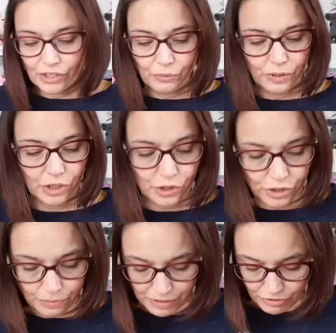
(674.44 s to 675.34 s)
which
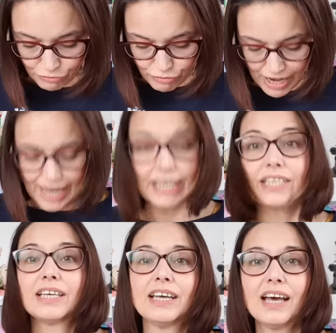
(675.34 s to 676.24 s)
should have been red
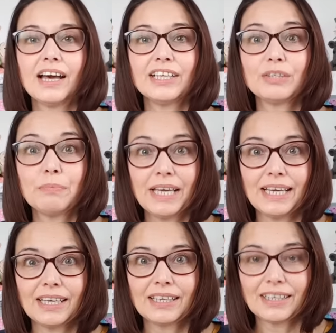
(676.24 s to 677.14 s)
and
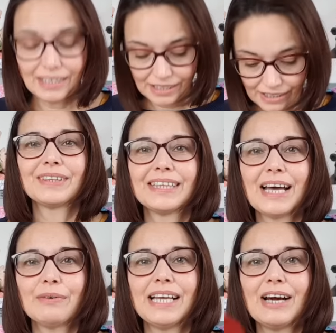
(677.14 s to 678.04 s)
pink.
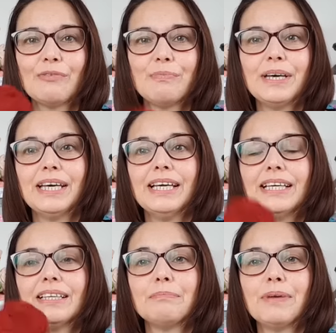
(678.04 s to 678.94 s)
That would now
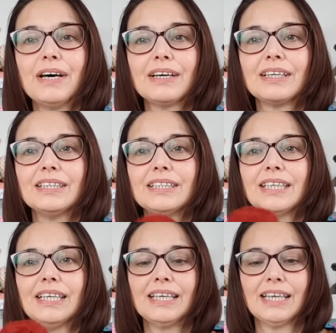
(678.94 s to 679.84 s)
be the
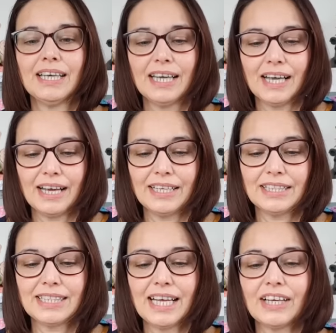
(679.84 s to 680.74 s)
burgundy and
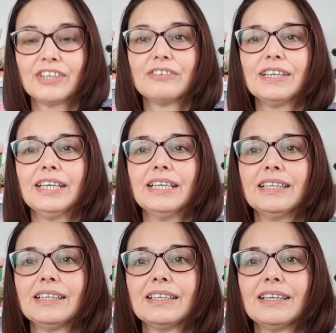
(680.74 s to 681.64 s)
that green.